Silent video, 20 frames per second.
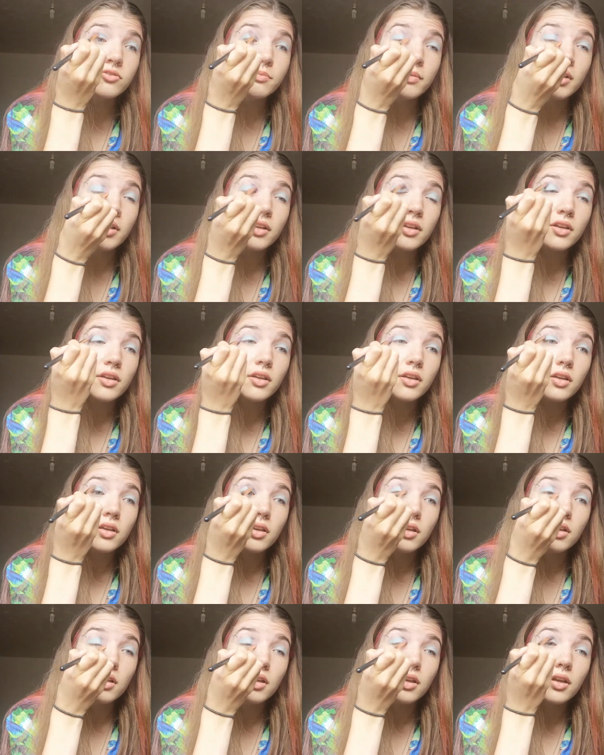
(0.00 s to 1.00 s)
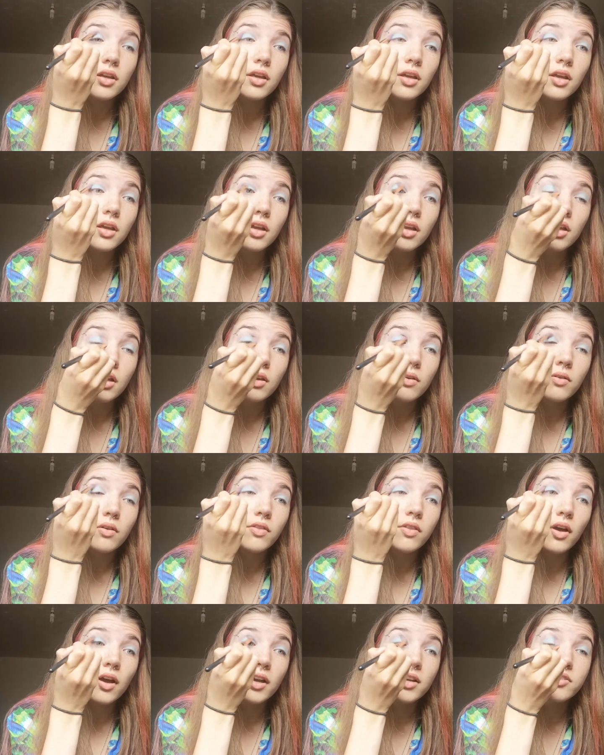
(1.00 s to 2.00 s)
off my look.
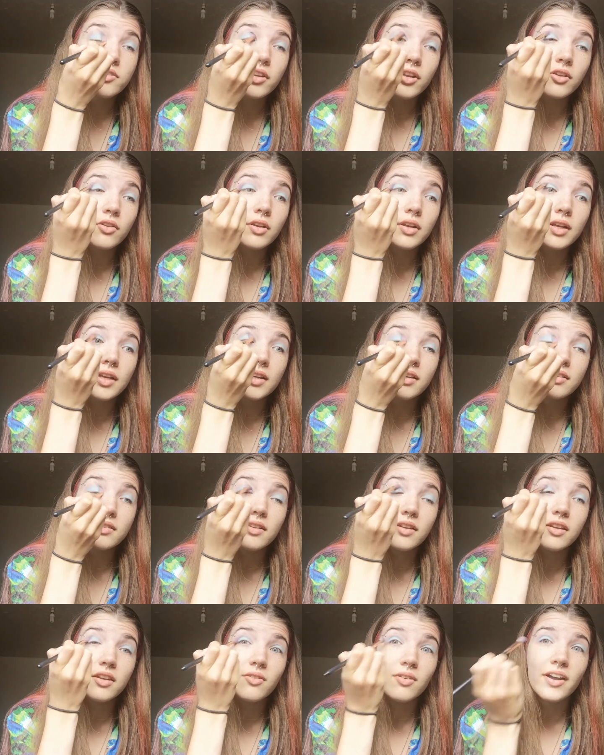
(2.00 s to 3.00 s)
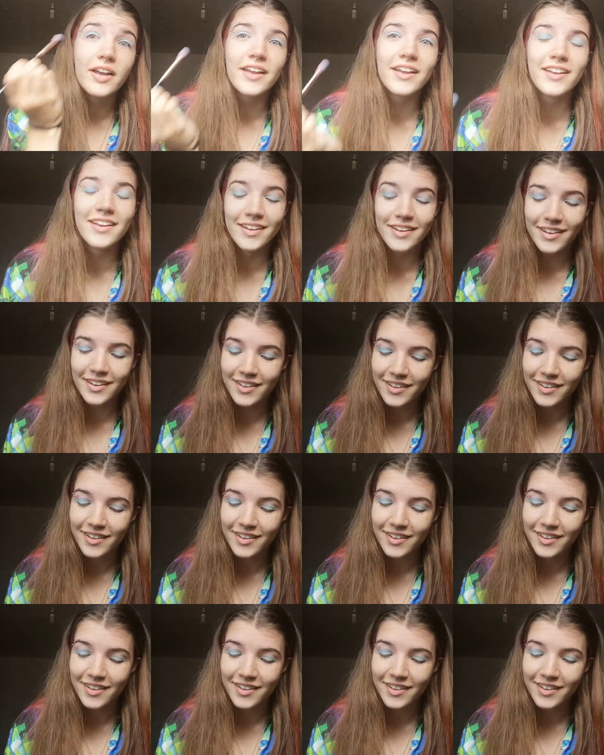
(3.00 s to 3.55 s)
With the eyeshadow at least, anyway.